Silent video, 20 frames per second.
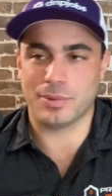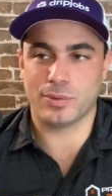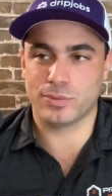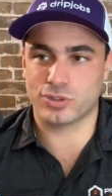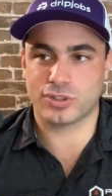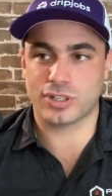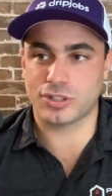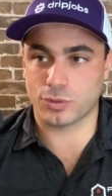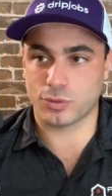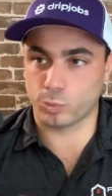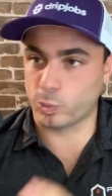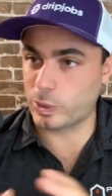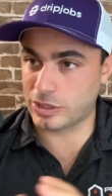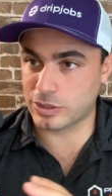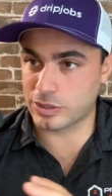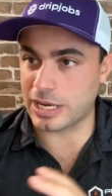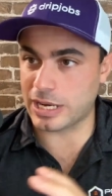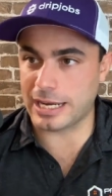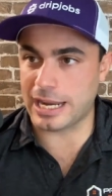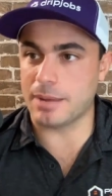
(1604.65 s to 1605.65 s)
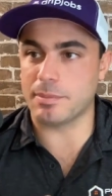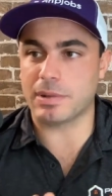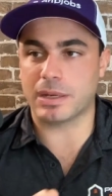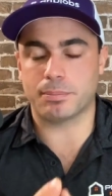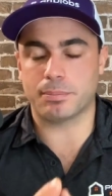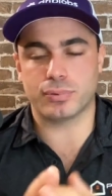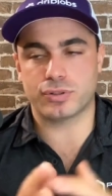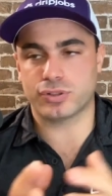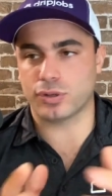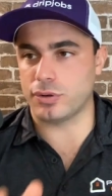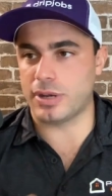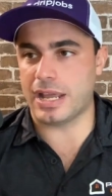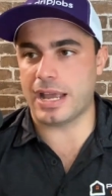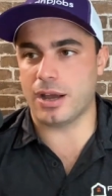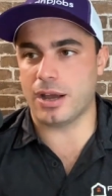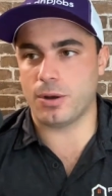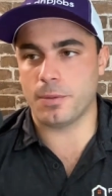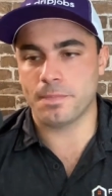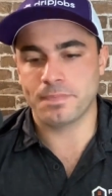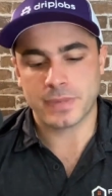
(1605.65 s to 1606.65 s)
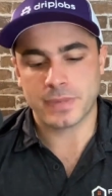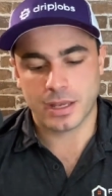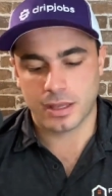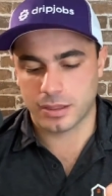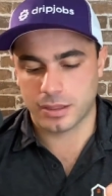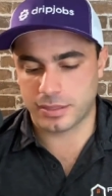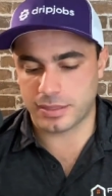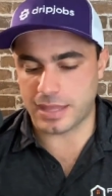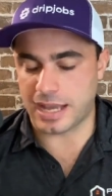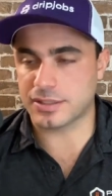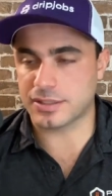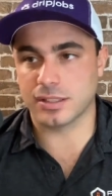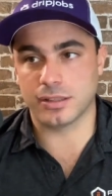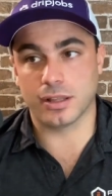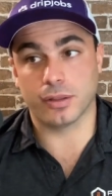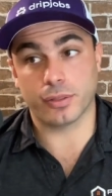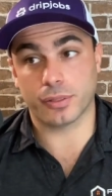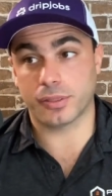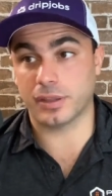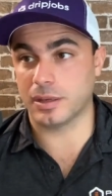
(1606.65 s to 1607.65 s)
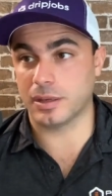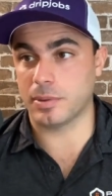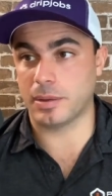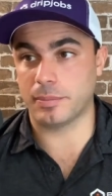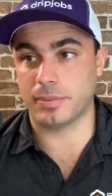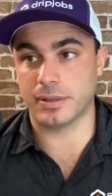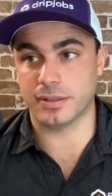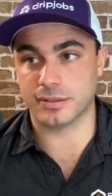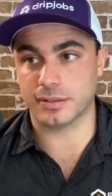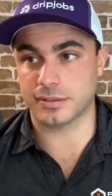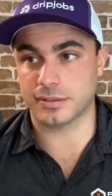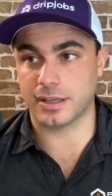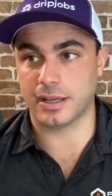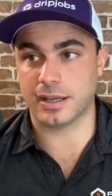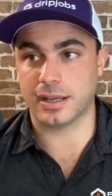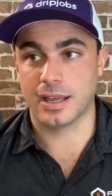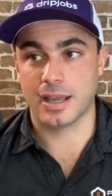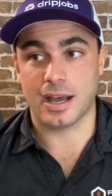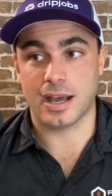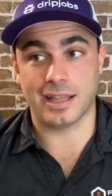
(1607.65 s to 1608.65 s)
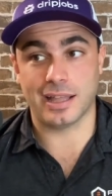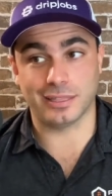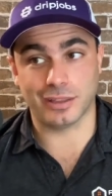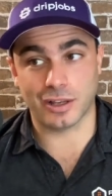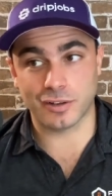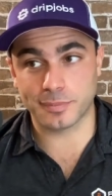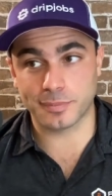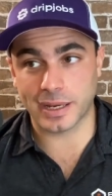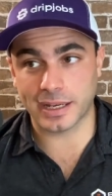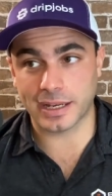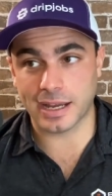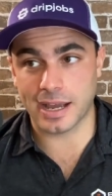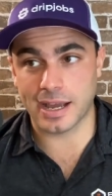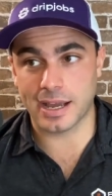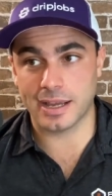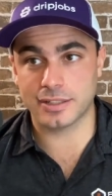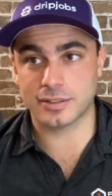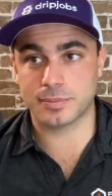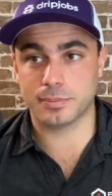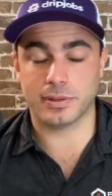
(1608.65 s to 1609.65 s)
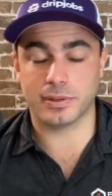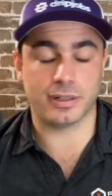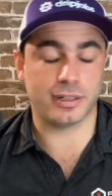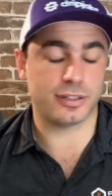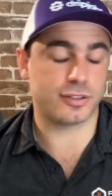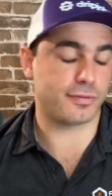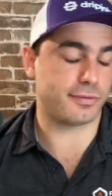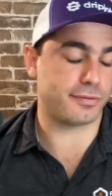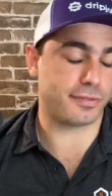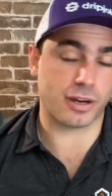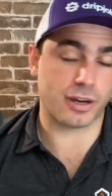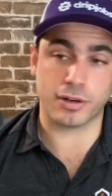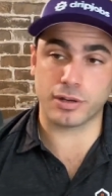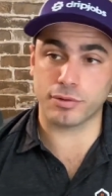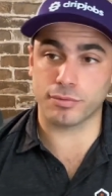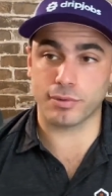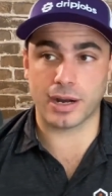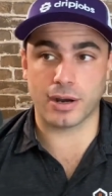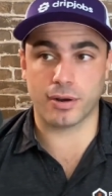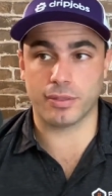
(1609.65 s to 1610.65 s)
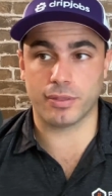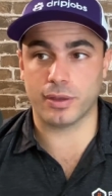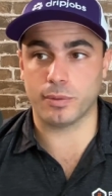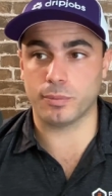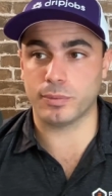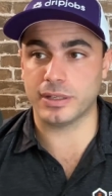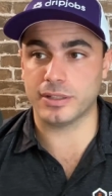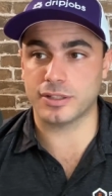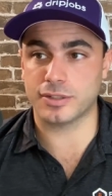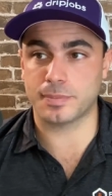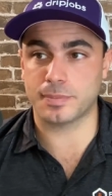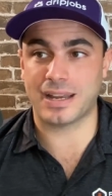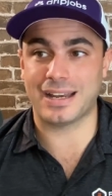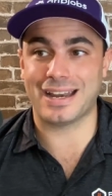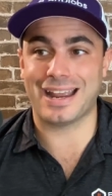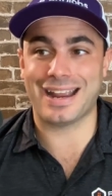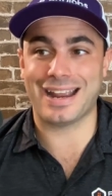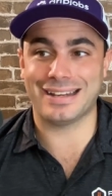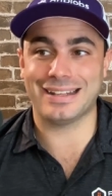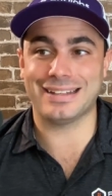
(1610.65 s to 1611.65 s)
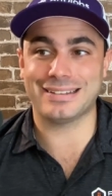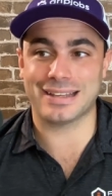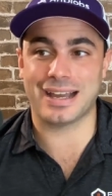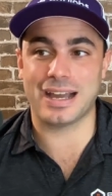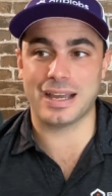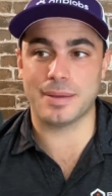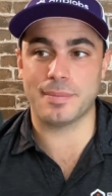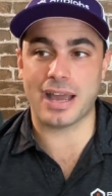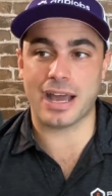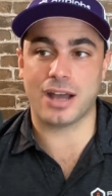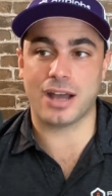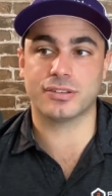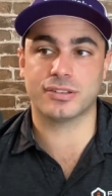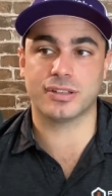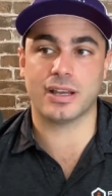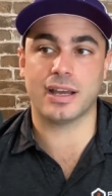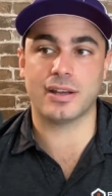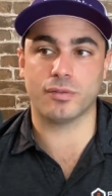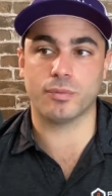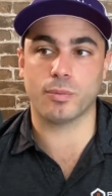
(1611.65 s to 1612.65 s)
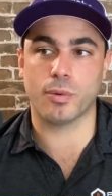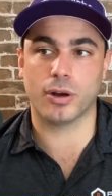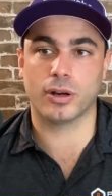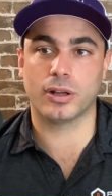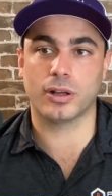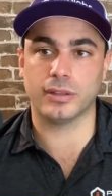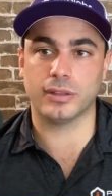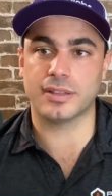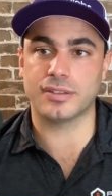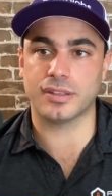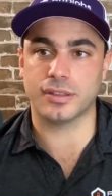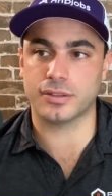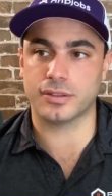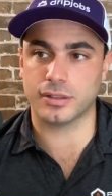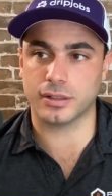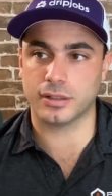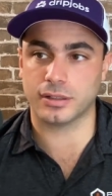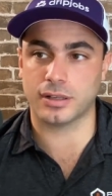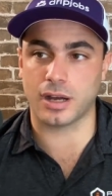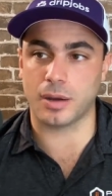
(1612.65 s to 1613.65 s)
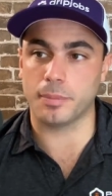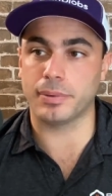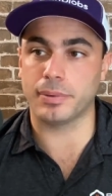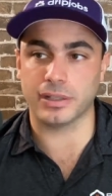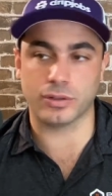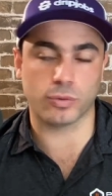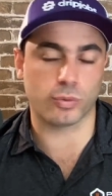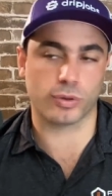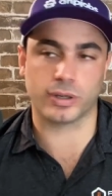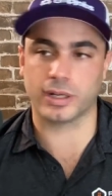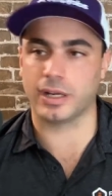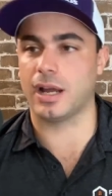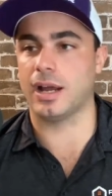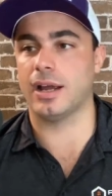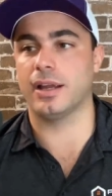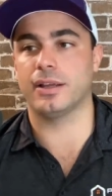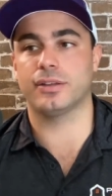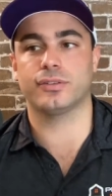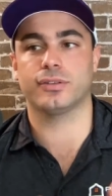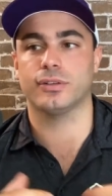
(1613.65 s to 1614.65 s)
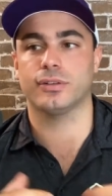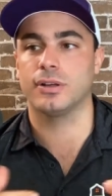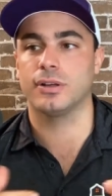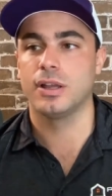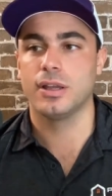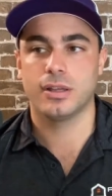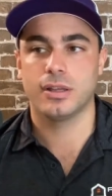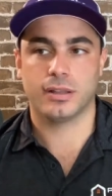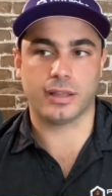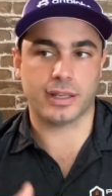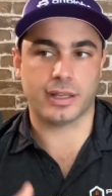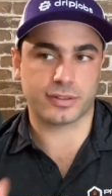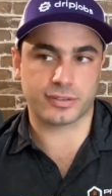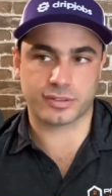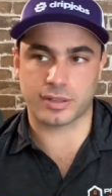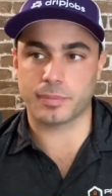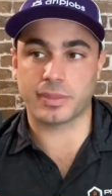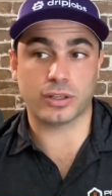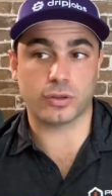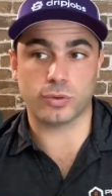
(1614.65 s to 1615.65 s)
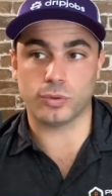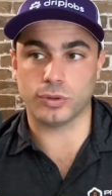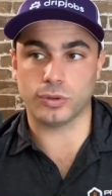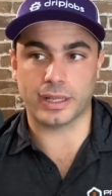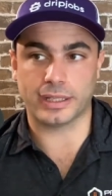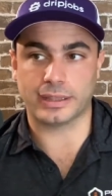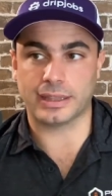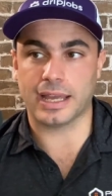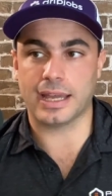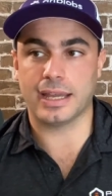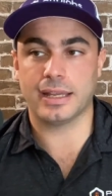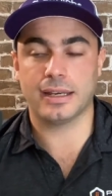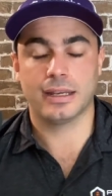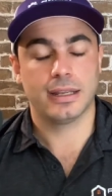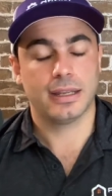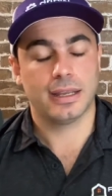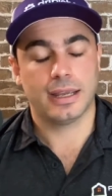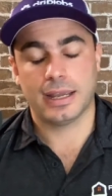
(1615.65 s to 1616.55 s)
It was such a weird dynamic. So now that's another thing in my business. Like I love my guys, but it's very rare that we spend any time outside of work unless it's company organized or like something cool like that.